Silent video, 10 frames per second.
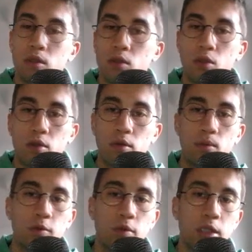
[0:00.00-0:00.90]
Or
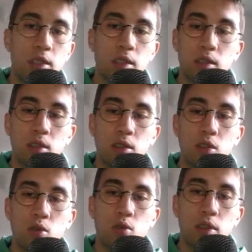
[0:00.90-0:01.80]
move like this is
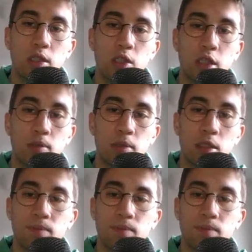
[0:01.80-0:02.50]
always checkmate.